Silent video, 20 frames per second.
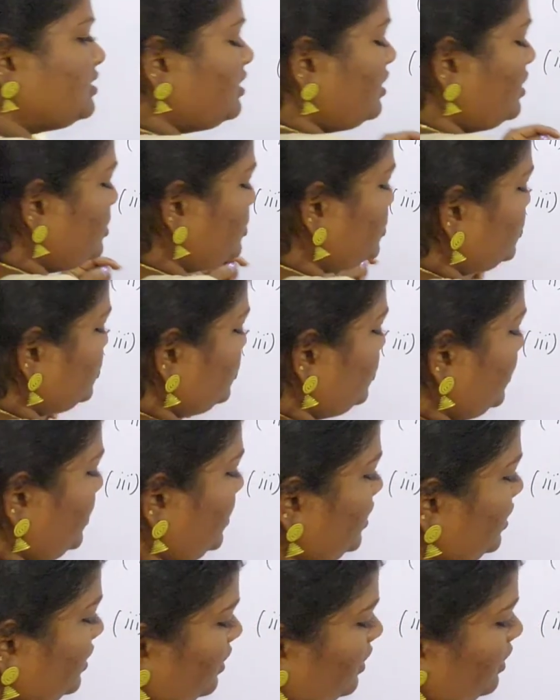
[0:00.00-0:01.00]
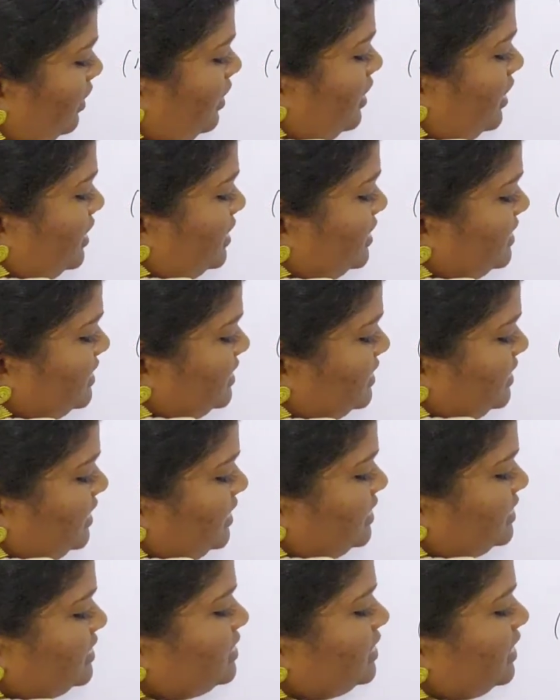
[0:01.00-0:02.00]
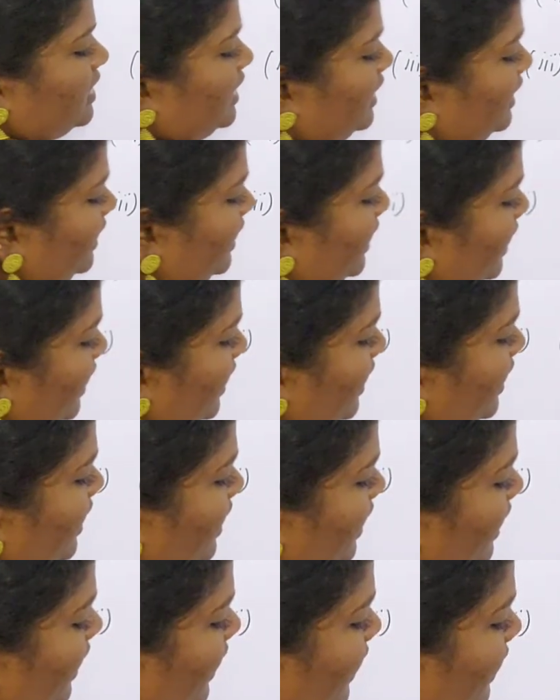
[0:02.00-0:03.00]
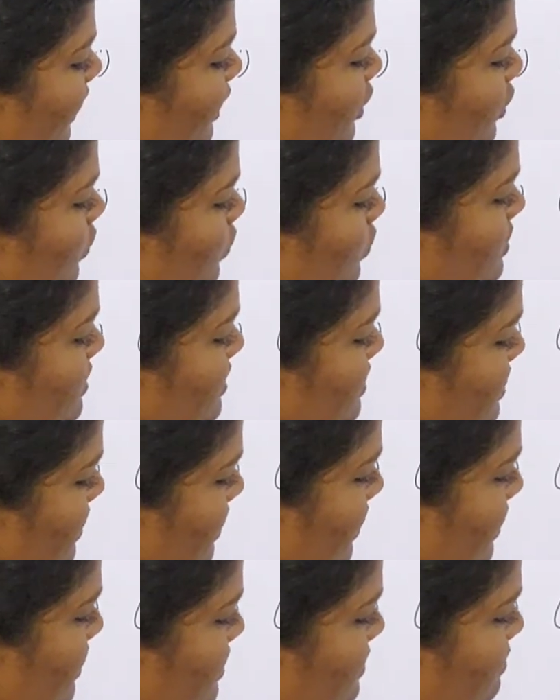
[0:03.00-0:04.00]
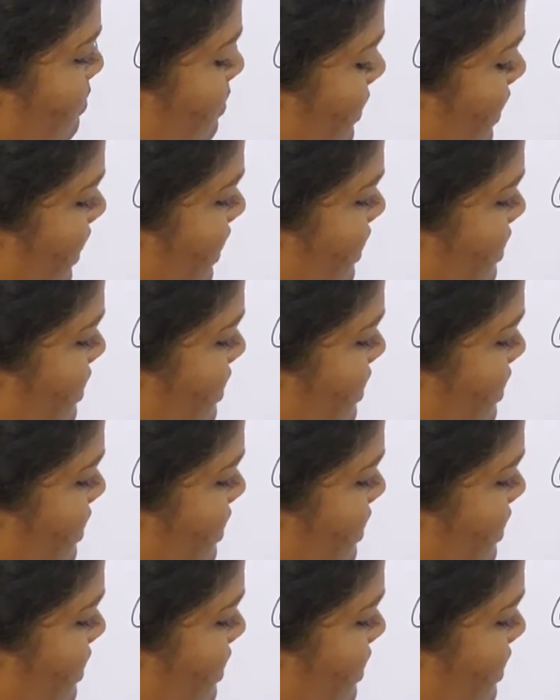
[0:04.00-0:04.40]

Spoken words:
so here 10 into 6 plus